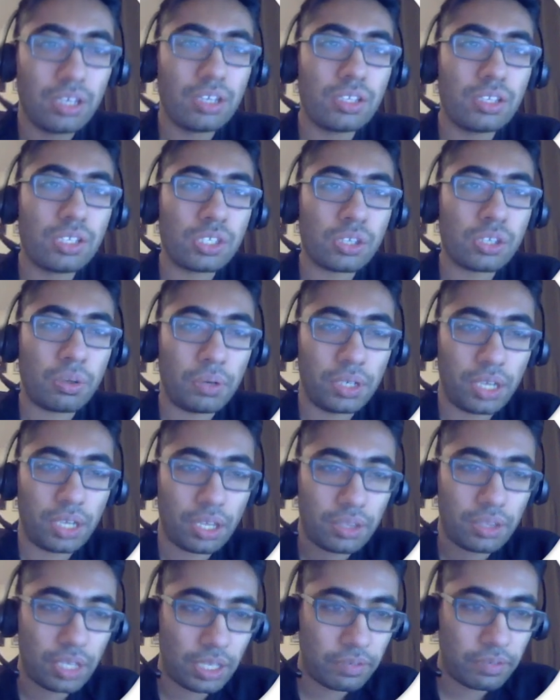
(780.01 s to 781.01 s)
So
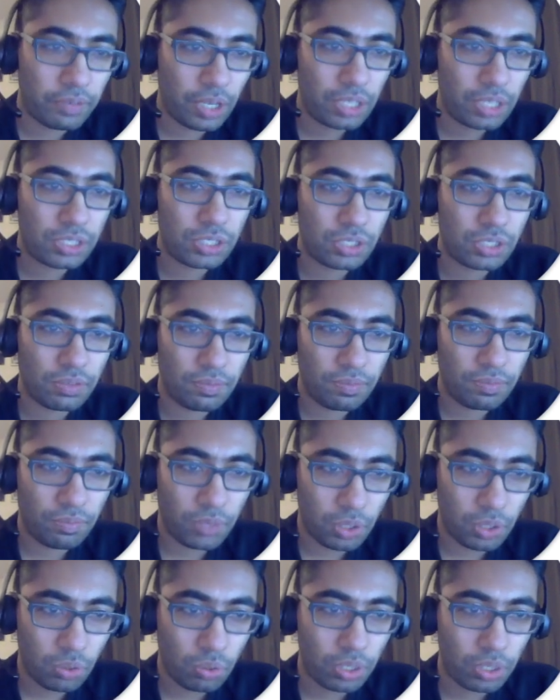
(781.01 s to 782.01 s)
another advantage of
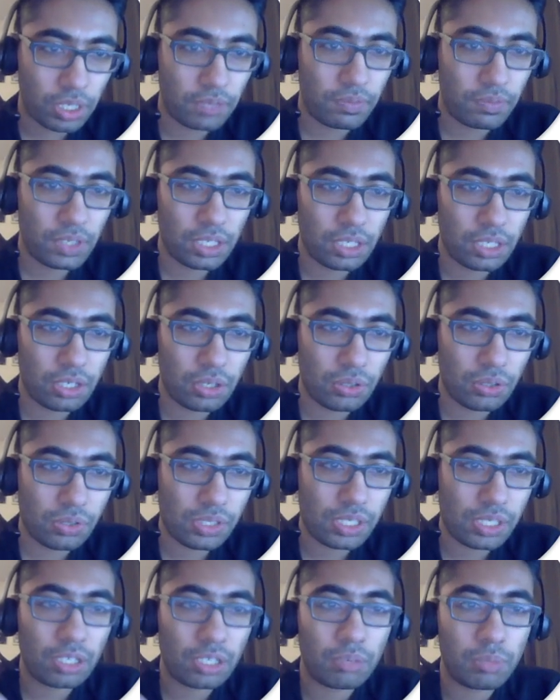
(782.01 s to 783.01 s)
recording videos
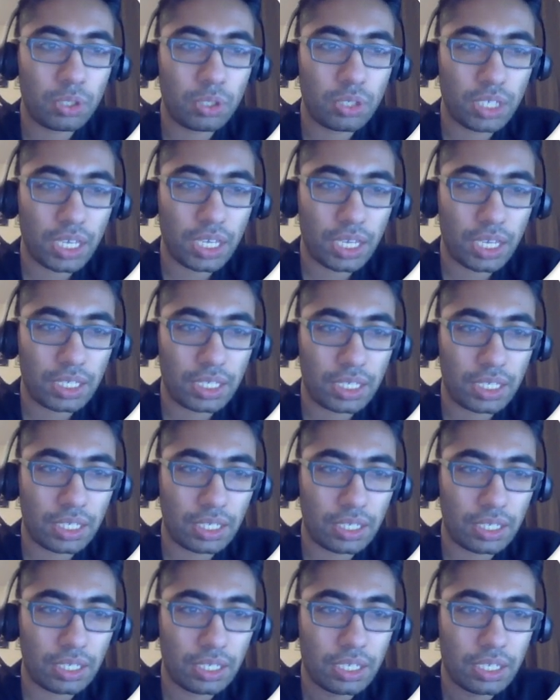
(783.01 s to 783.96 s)
and communicating